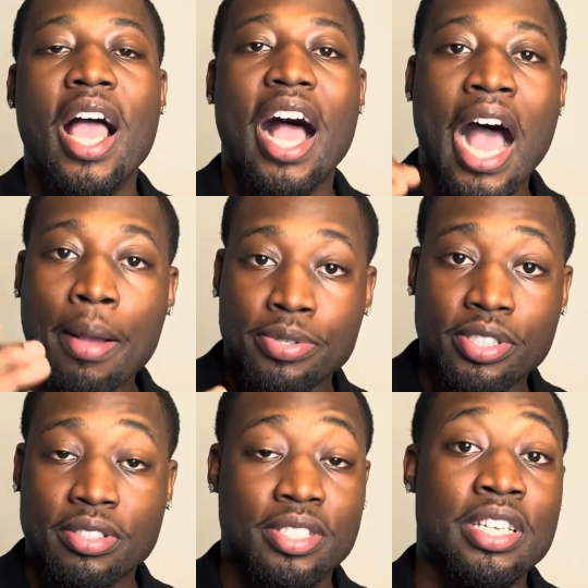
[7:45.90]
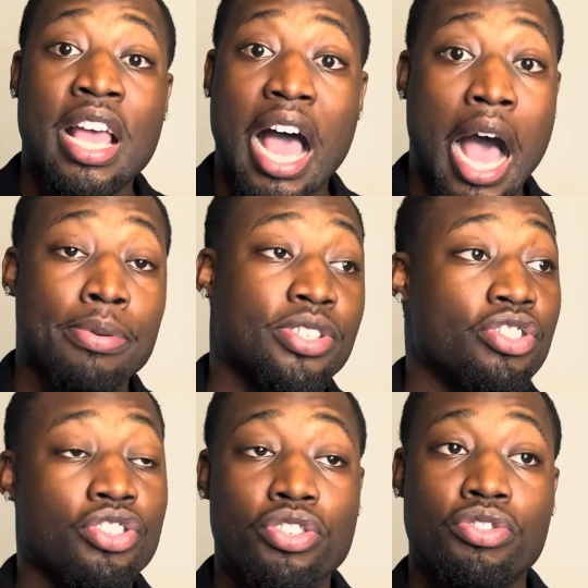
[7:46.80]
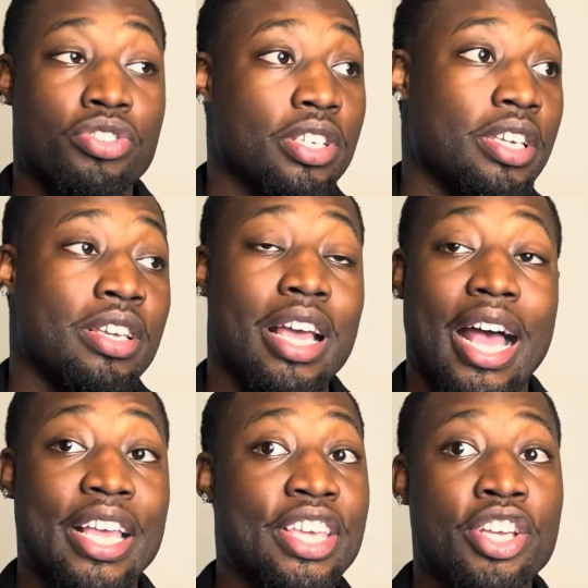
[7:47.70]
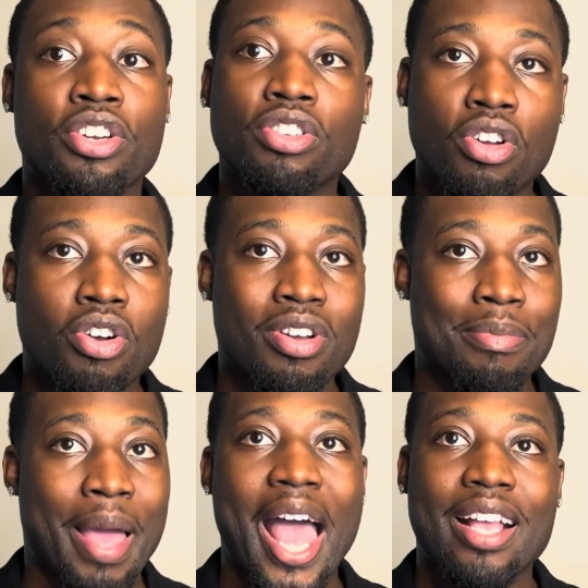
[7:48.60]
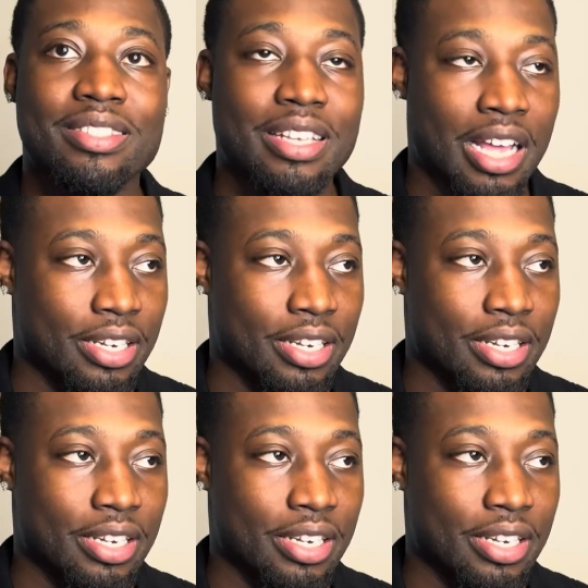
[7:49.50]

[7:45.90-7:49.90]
Options are usually a year long max.